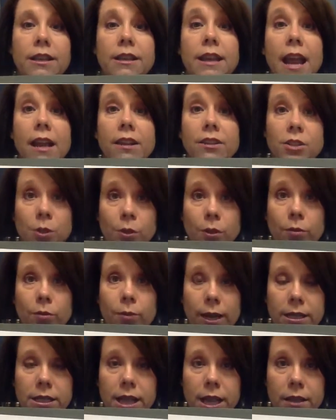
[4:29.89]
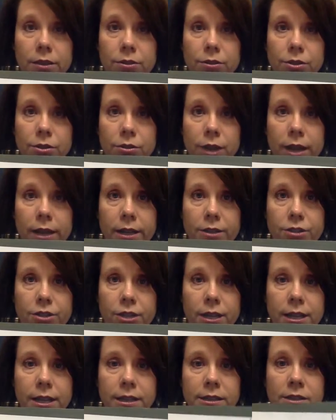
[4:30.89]
next to a rectangle
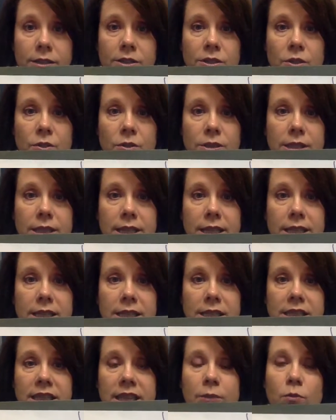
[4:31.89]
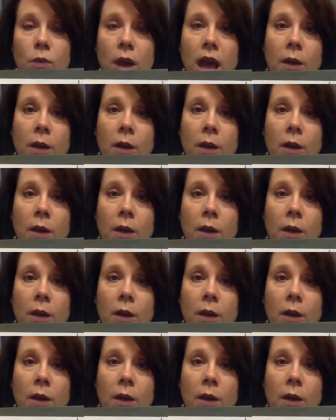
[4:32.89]
strategy is the students can see